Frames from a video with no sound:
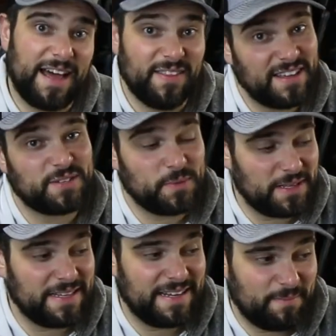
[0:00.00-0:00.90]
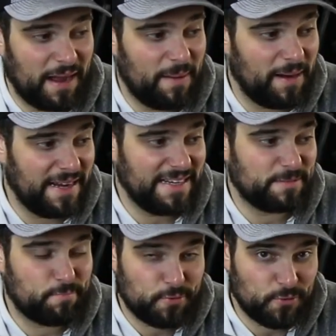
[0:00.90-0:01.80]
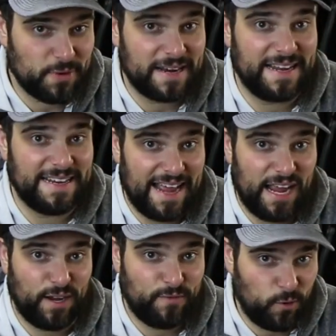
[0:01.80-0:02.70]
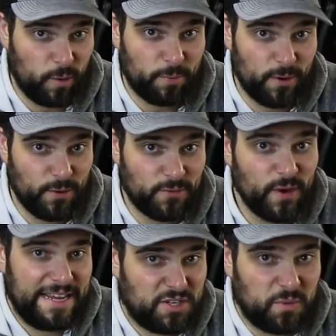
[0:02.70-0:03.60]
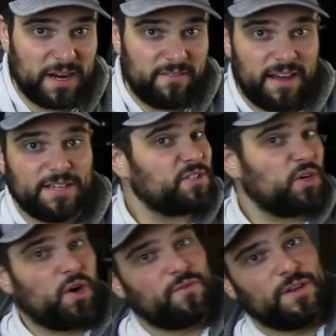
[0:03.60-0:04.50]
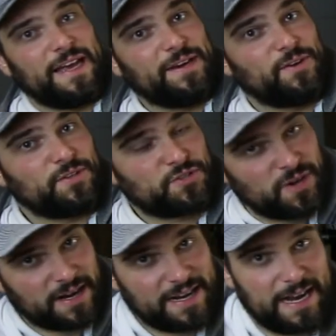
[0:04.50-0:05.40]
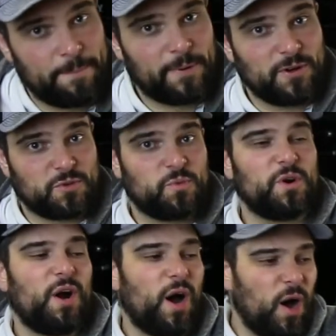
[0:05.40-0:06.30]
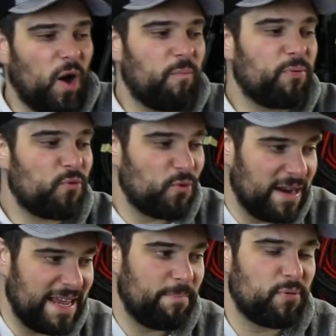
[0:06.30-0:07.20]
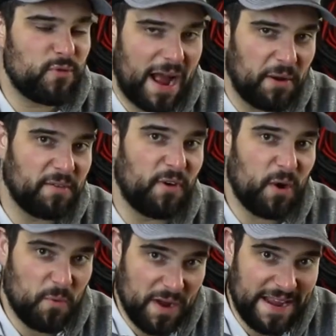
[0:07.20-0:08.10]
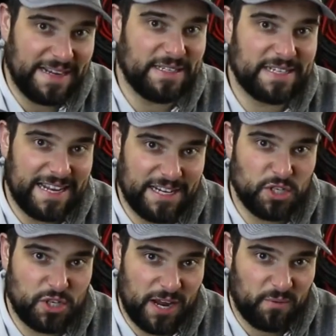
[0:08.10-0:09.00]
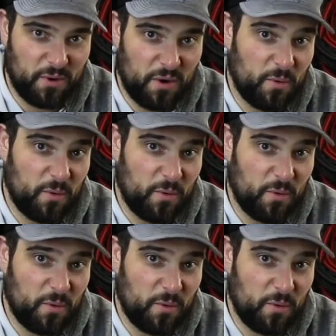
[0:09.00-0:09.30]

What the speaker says: Now this really, in my mind, is pretty dang foolproof. Each one of us, Overlanders, truck campers, we're all pretty proud of our rigs in general.